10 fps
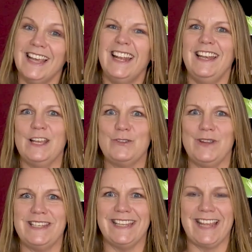Let's
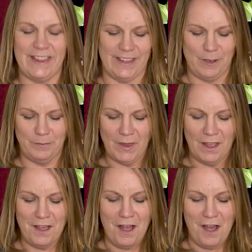read together.
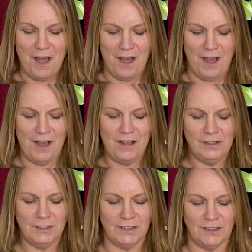
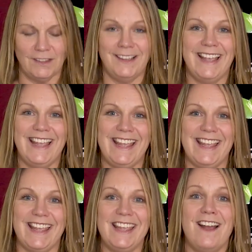
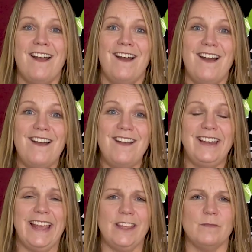Early.
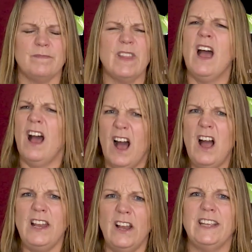
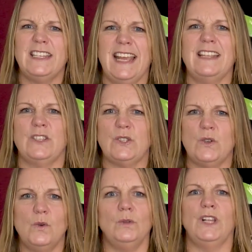I like to get to
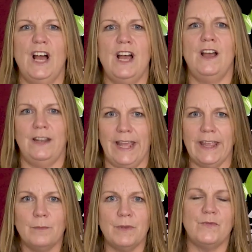school
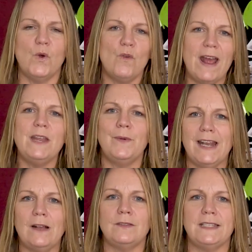early before anyone
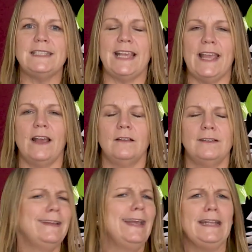else is here.
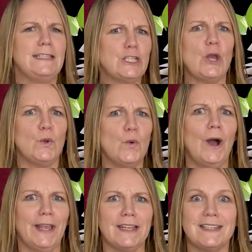It's so
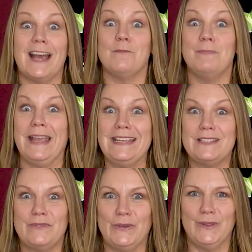quiet and
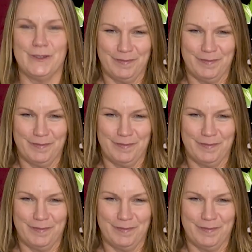peaceful.